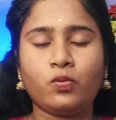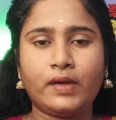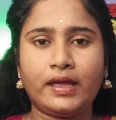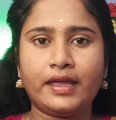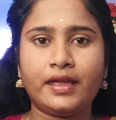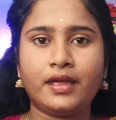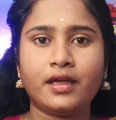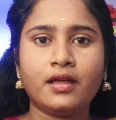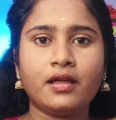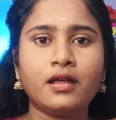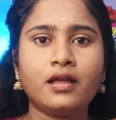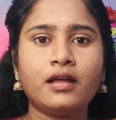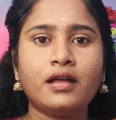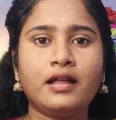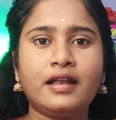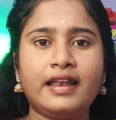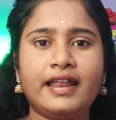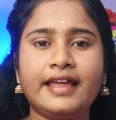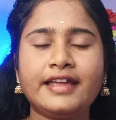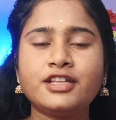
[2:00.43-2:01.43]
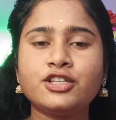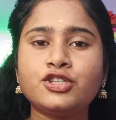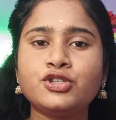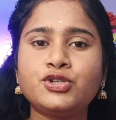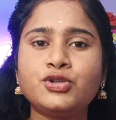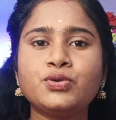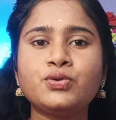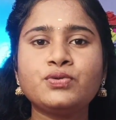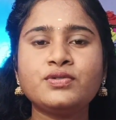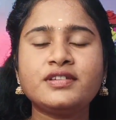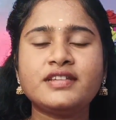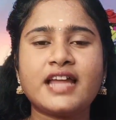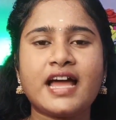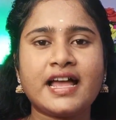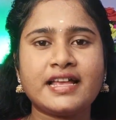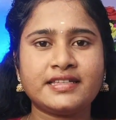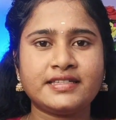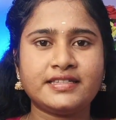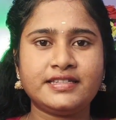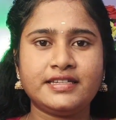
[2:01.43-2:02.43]
way, like do,
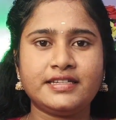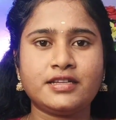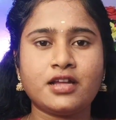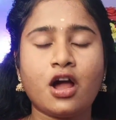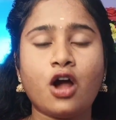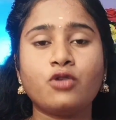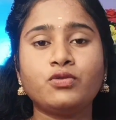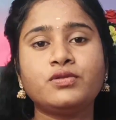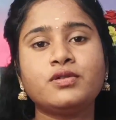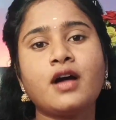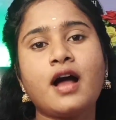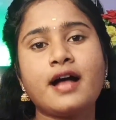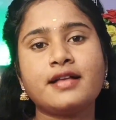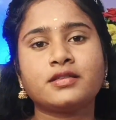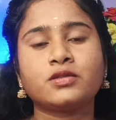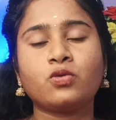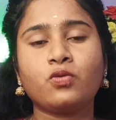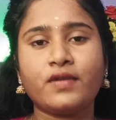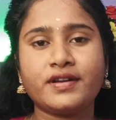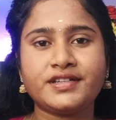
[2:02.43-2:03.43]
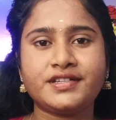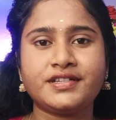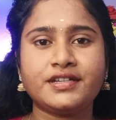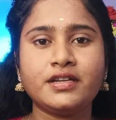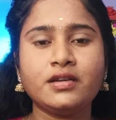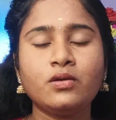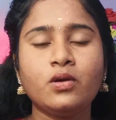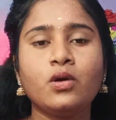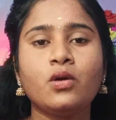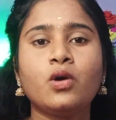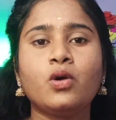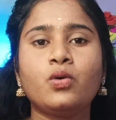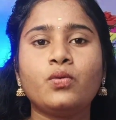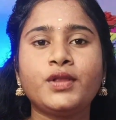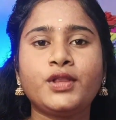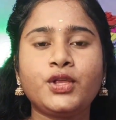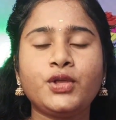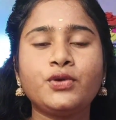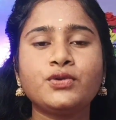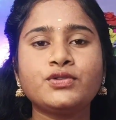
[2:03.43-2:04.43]
does, did, how to ask question
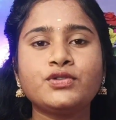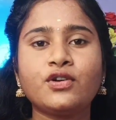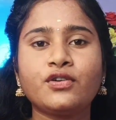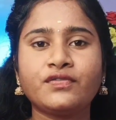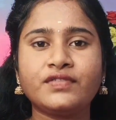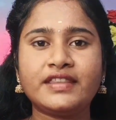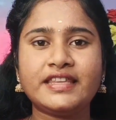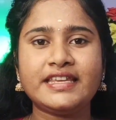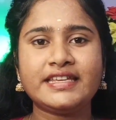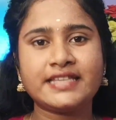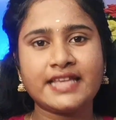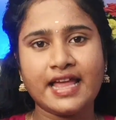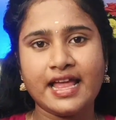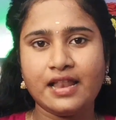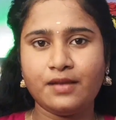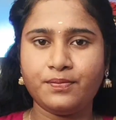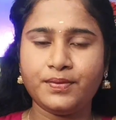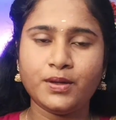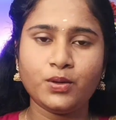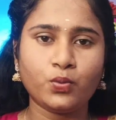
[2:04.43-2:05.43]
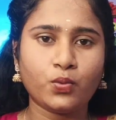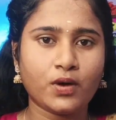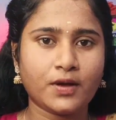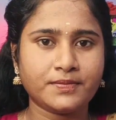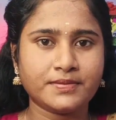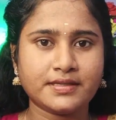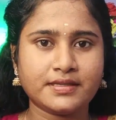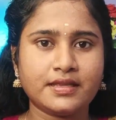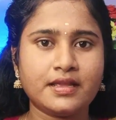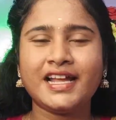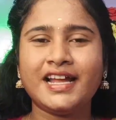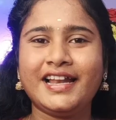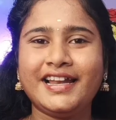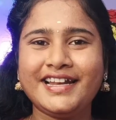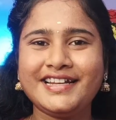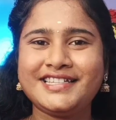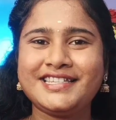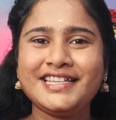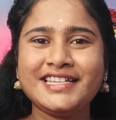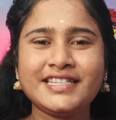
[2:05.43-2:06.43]
with use of these helping verbs.
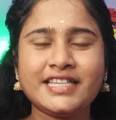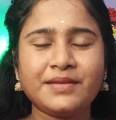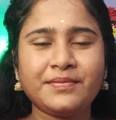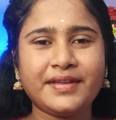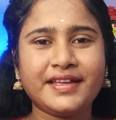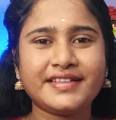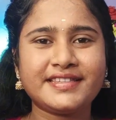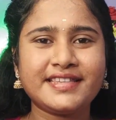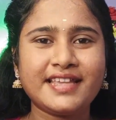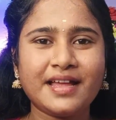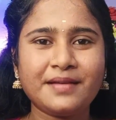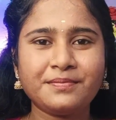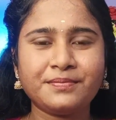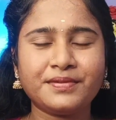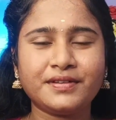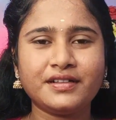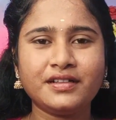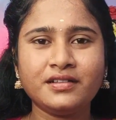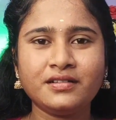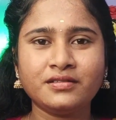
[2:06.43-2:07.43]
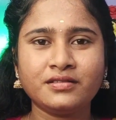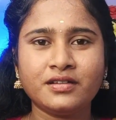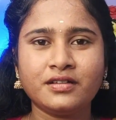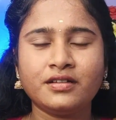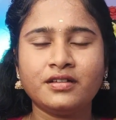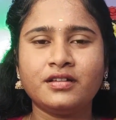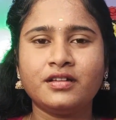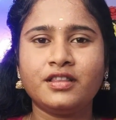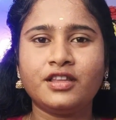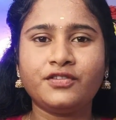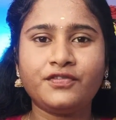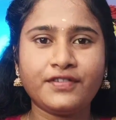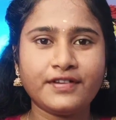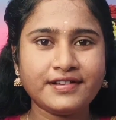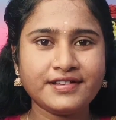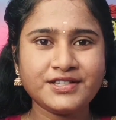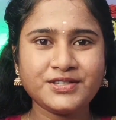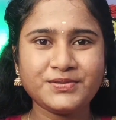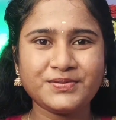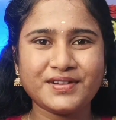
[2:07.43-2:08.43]
Let's see some example. The
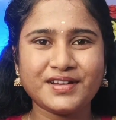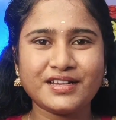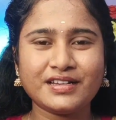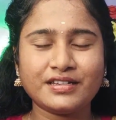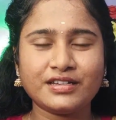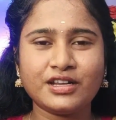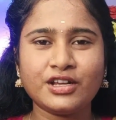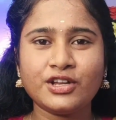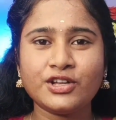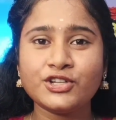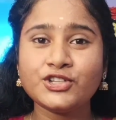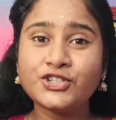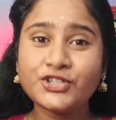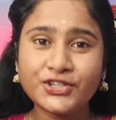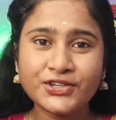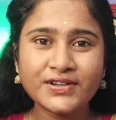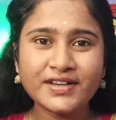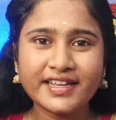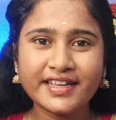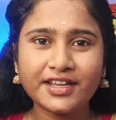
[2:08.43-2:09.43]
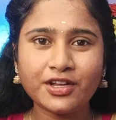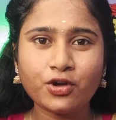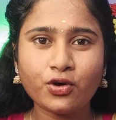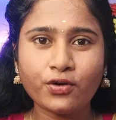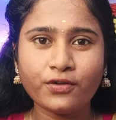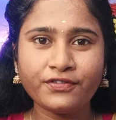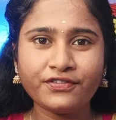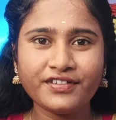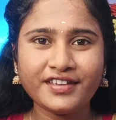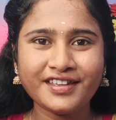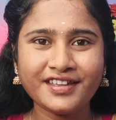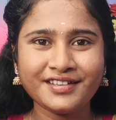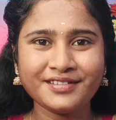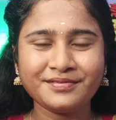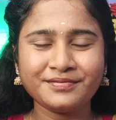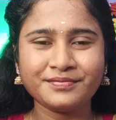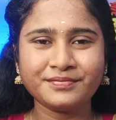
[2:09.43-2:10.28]
first one, do you like coffee?